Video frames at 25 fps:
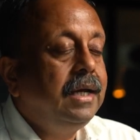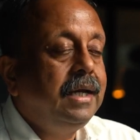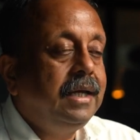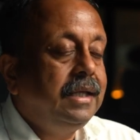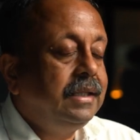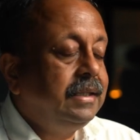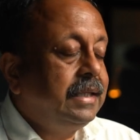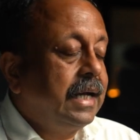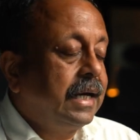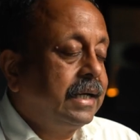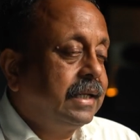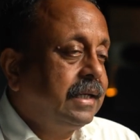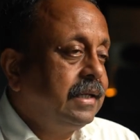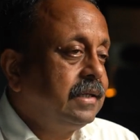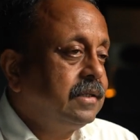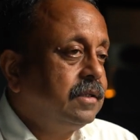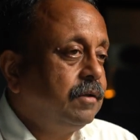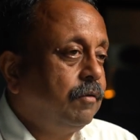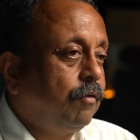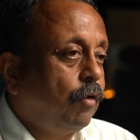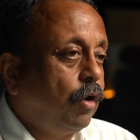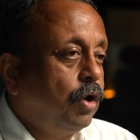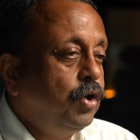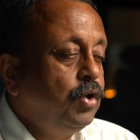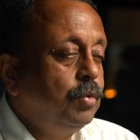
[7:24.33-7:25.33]
In that case, the
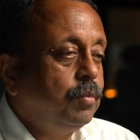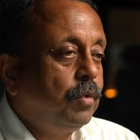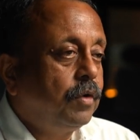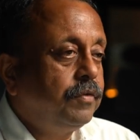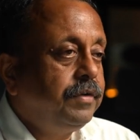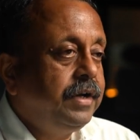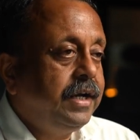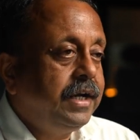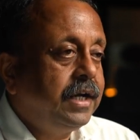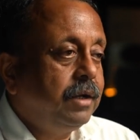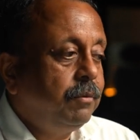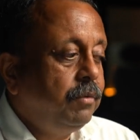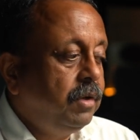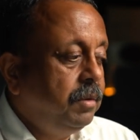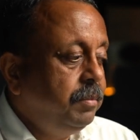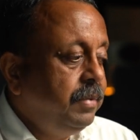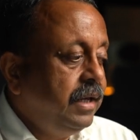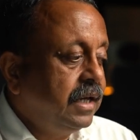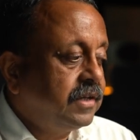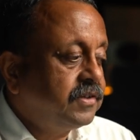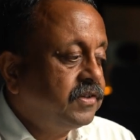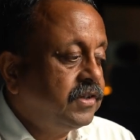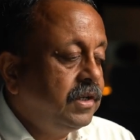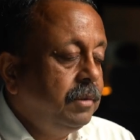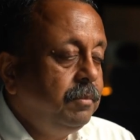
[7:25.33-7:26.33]
volume of data will be
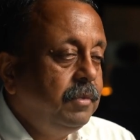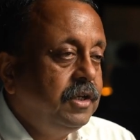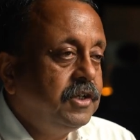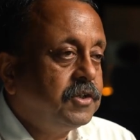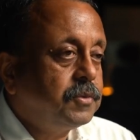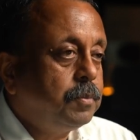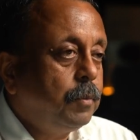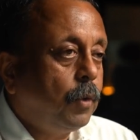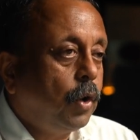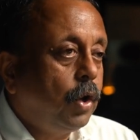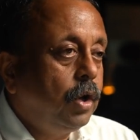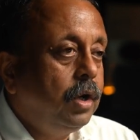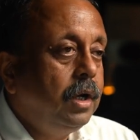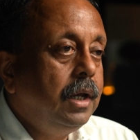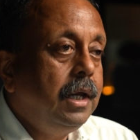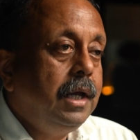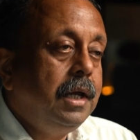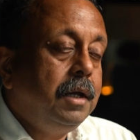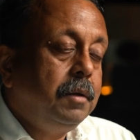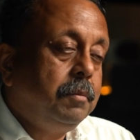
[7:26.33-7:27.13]
extremely small,